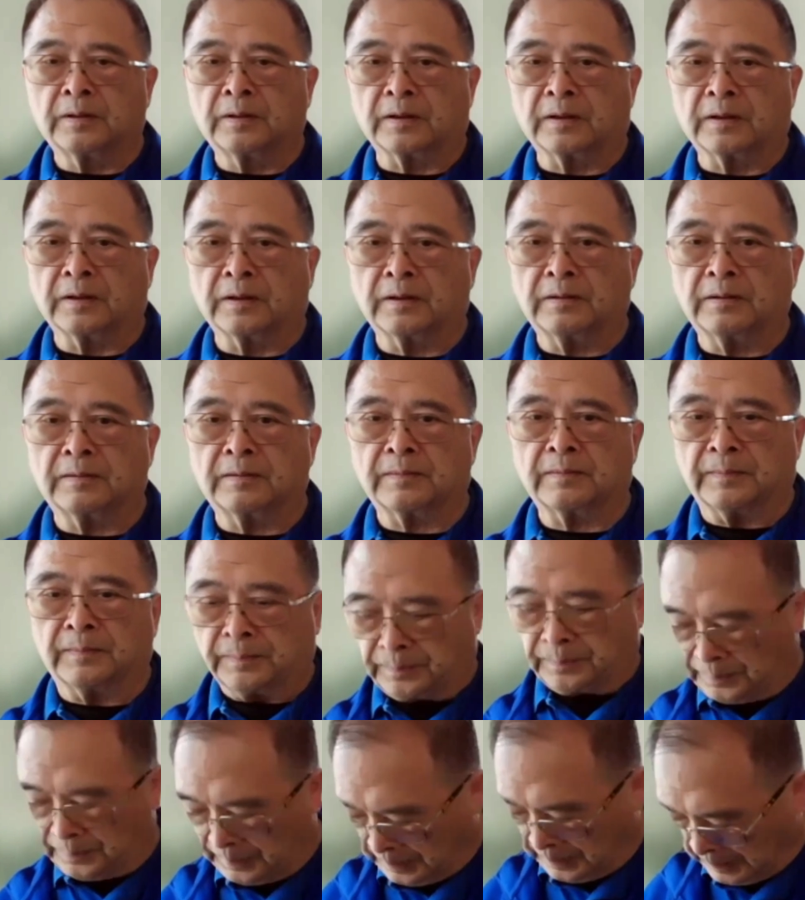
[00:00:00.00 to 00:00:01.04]
Okay?
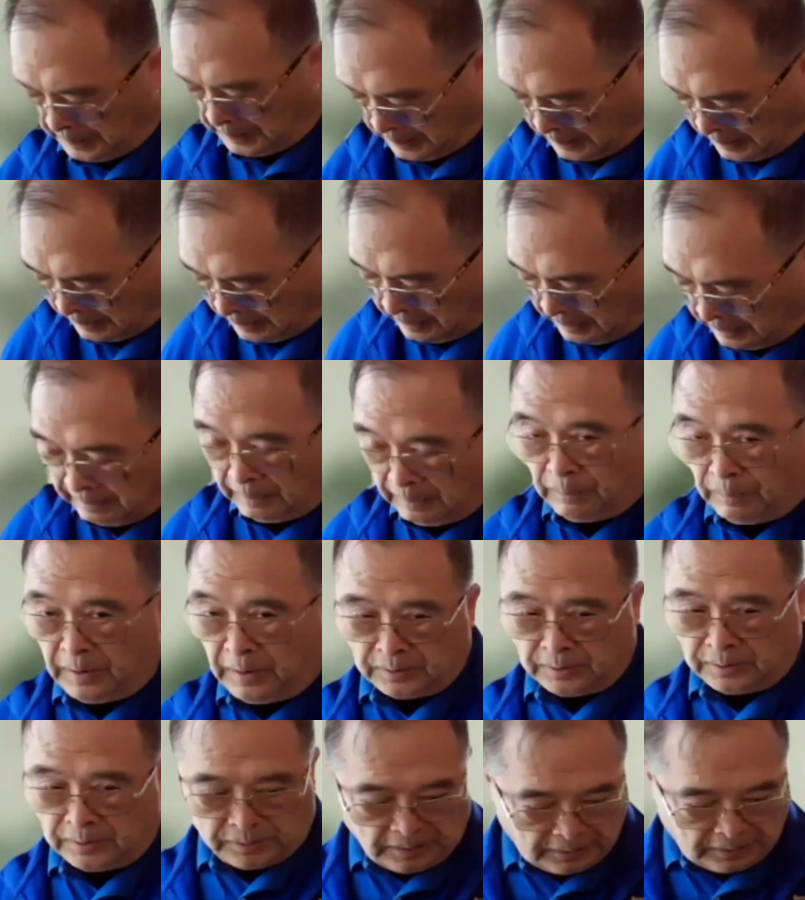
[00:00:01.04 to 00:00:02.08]
All right,
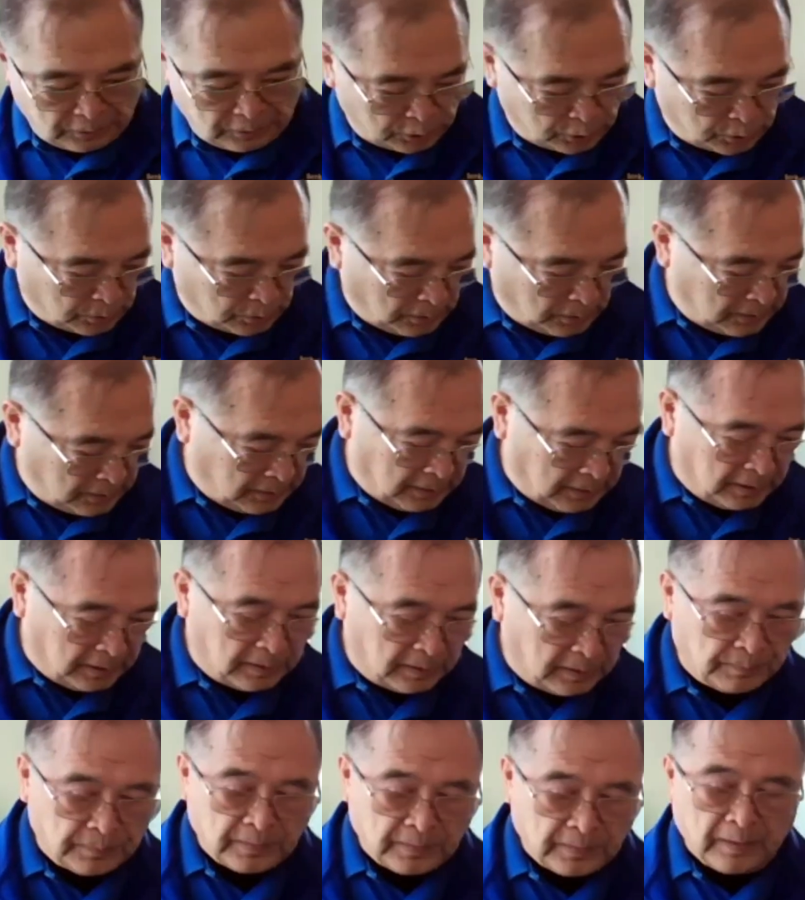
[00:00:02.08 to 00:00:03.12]
so let's try that.
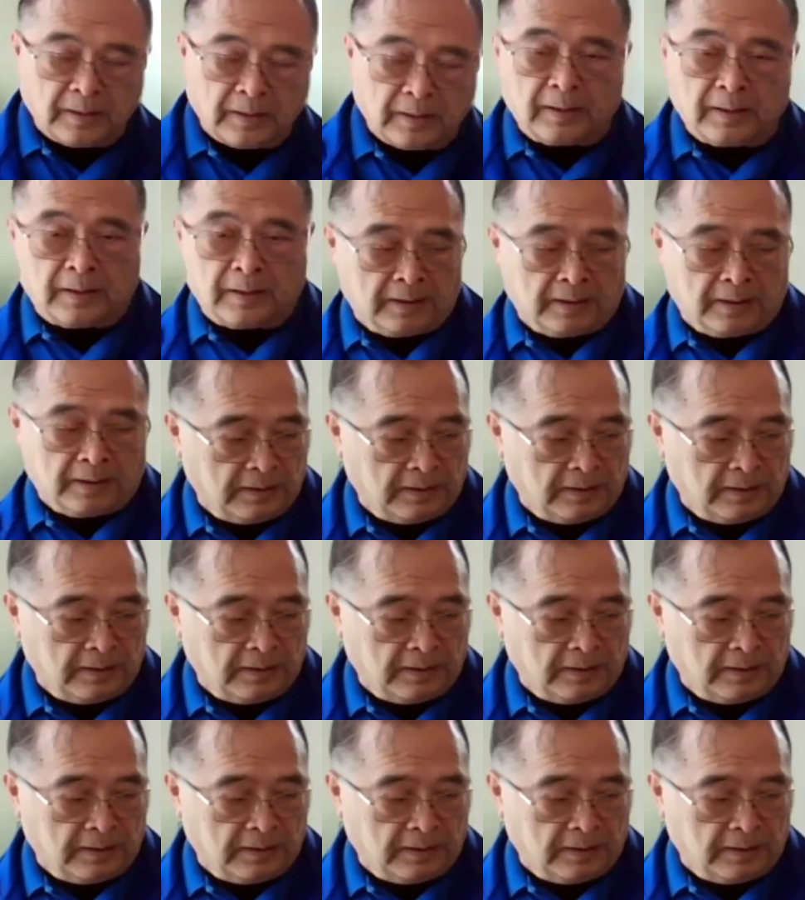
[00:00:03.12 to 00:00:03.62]
Uh,